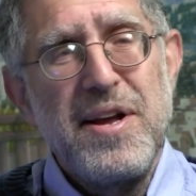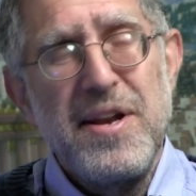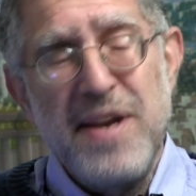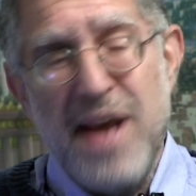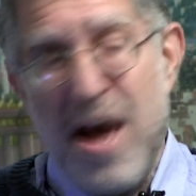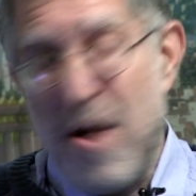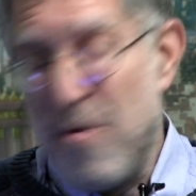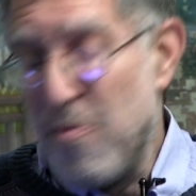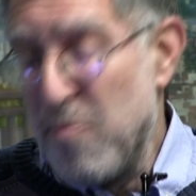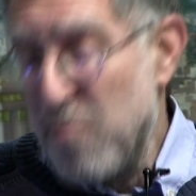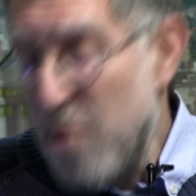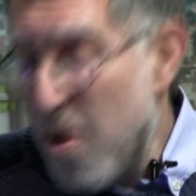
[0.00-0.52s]

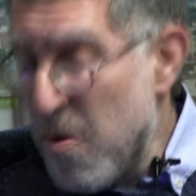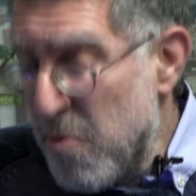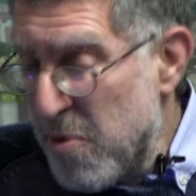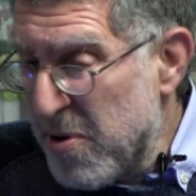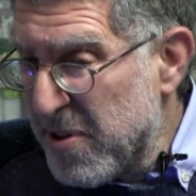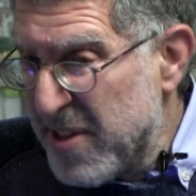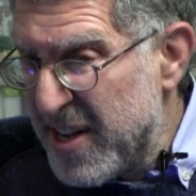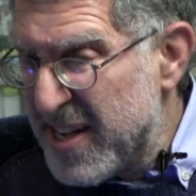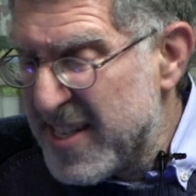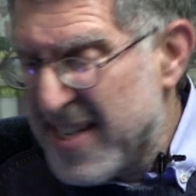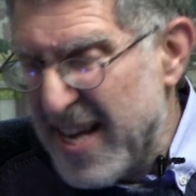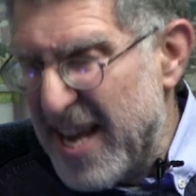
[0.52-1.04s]
Now, what
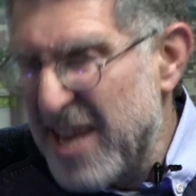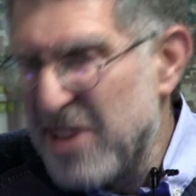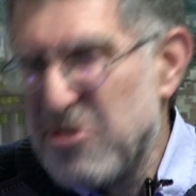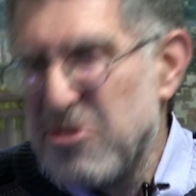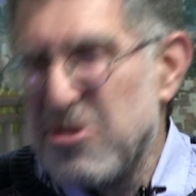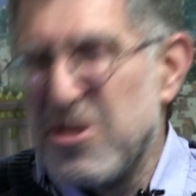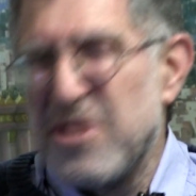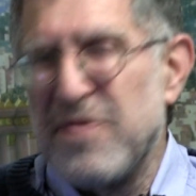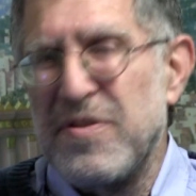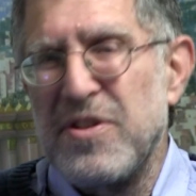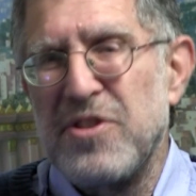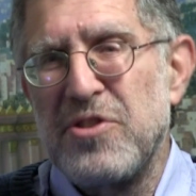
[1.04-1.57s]
were these
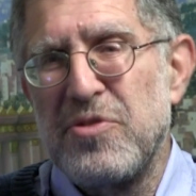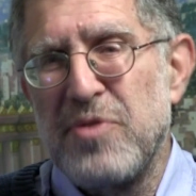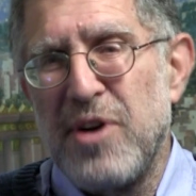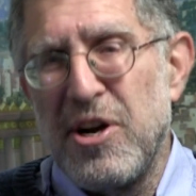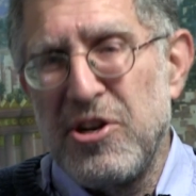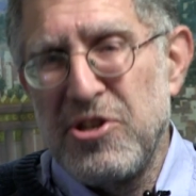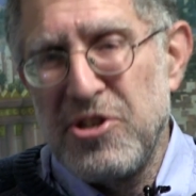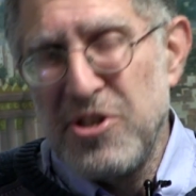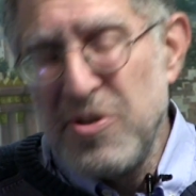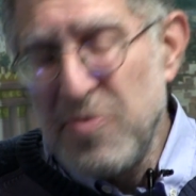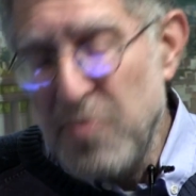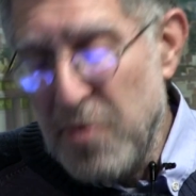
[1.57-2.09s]
angels of
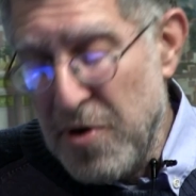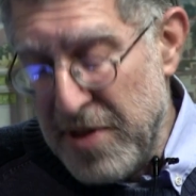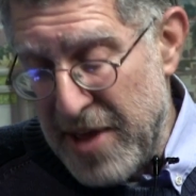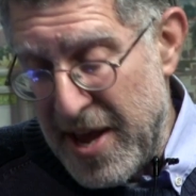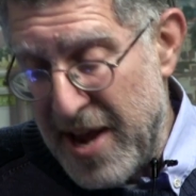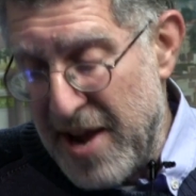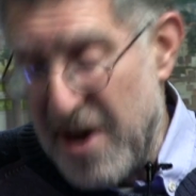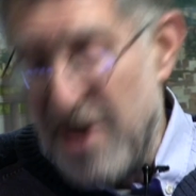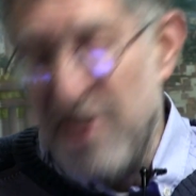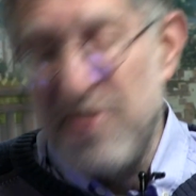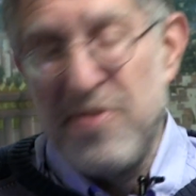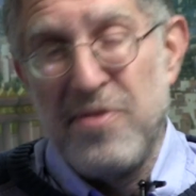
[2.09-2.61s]
destruction? Were
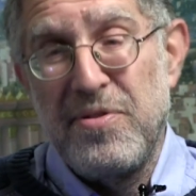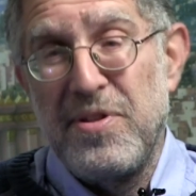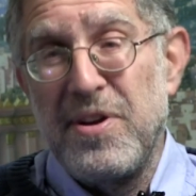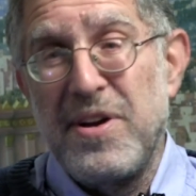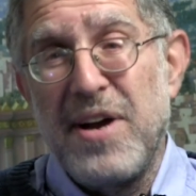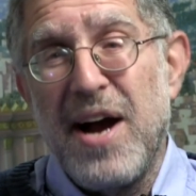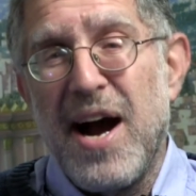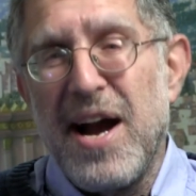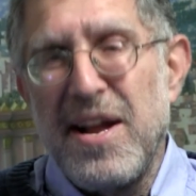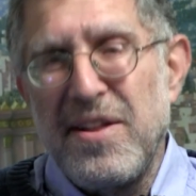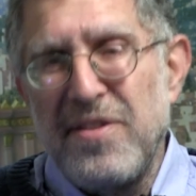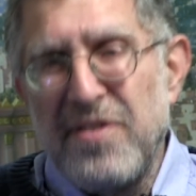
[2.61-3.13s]
they under the
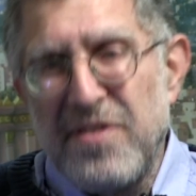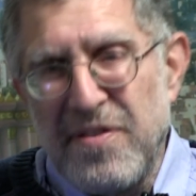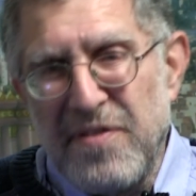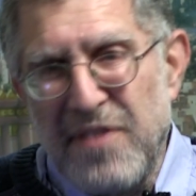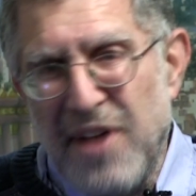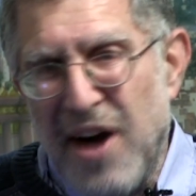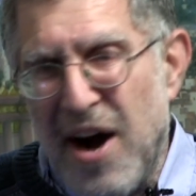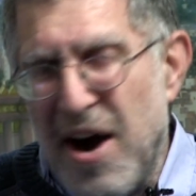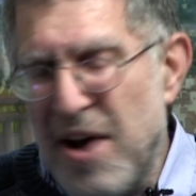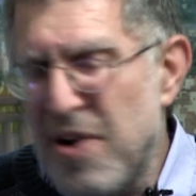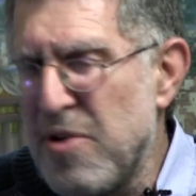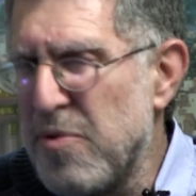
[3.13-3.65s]
guidance of
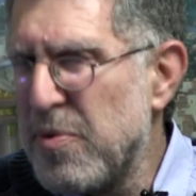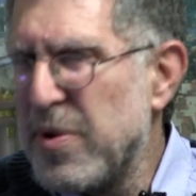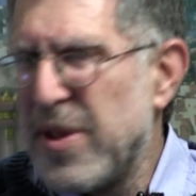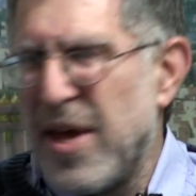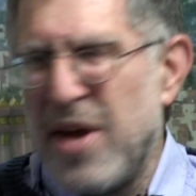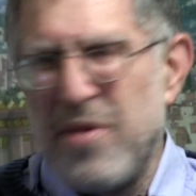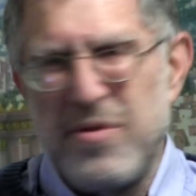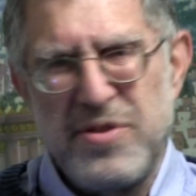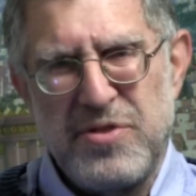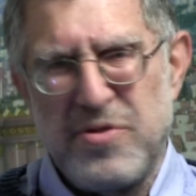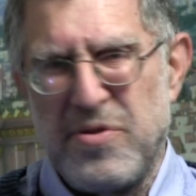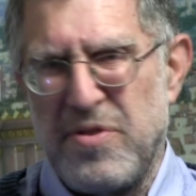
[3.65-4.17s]
God, or were
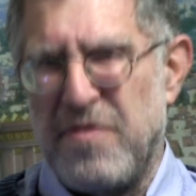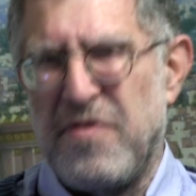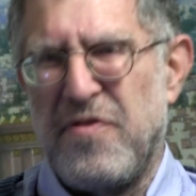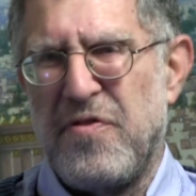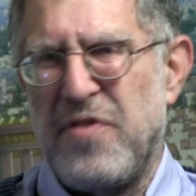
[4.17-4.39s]
they sort of